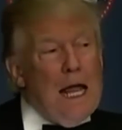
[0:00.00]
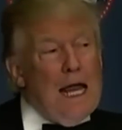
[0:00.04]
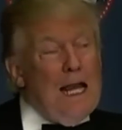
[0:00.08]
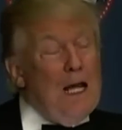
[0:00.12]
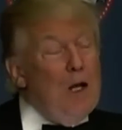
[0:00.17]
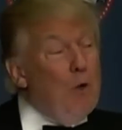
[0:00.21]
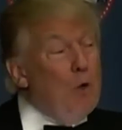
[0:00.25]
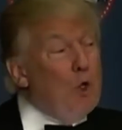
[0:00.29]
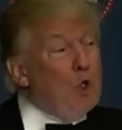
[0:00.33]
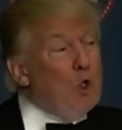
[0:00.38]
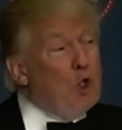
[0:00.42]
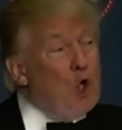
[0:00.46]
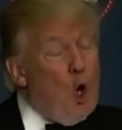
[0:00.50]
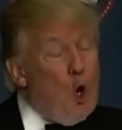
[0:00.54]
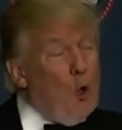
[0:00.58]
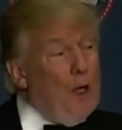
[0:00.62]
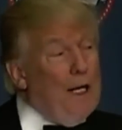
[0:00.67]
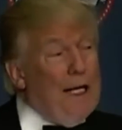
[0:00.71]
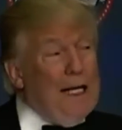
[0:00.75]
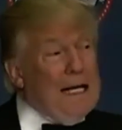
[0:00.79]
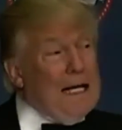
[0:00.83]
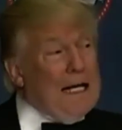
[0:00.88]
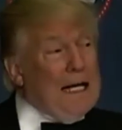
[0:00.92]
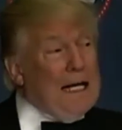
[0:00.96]
And he was
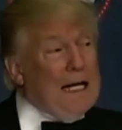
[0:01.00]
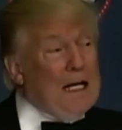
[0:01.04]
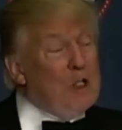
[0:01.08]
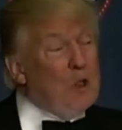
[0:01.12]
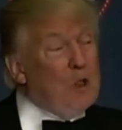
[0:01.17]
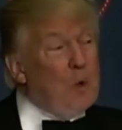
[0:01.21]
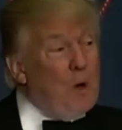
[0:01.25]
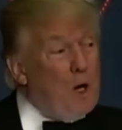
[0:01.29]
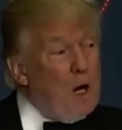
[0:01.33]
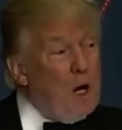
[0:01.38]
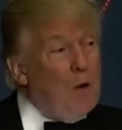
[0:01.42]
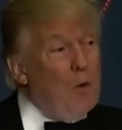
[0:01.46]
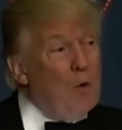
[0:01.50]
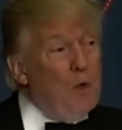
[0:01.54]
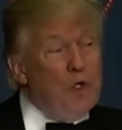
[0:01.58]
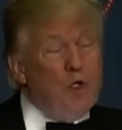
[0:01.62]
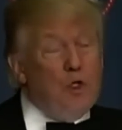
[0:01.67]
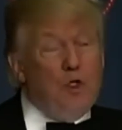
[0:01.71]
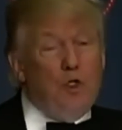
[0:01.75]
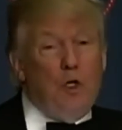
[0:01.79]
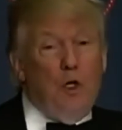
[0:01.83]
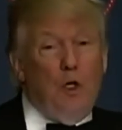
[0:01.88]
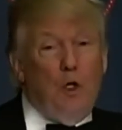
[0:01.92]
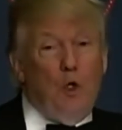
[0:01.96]
totally against what I
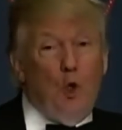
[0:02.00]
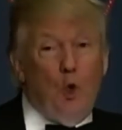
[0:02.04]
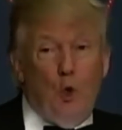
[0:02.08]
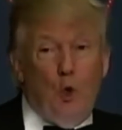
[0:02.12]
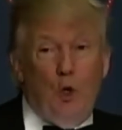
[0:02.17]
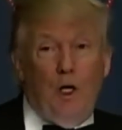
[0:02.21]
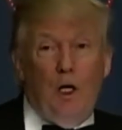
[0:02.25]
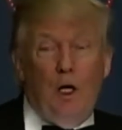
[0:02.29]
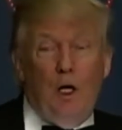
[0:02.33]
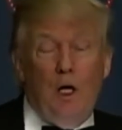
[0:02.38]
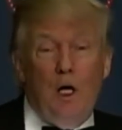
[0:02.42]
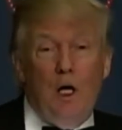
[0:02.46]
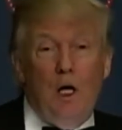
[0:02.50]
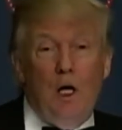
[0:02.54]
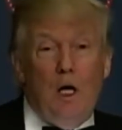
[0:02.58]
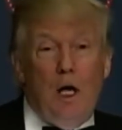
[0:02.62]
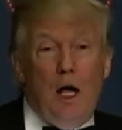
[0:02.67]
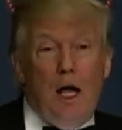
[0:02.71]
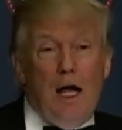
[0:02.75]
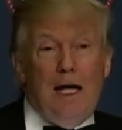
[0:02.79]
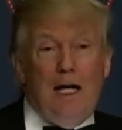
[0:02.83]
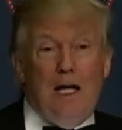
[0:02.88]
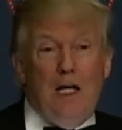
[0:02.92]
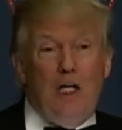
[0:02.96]
was doing.
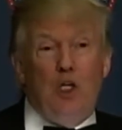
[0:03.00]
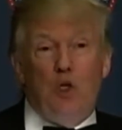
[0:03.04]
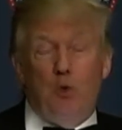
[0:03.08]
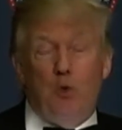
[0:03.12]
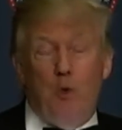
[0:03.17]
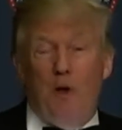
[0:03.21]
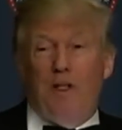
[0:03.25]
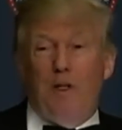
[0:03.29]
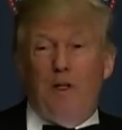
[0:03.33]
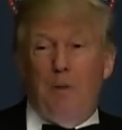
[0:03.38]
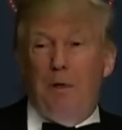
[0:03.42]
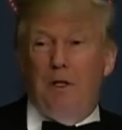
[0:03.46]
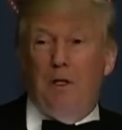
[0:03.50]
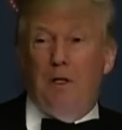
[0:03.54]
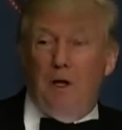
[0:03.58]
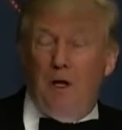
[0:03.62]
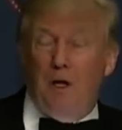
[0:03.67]
And he just wanted to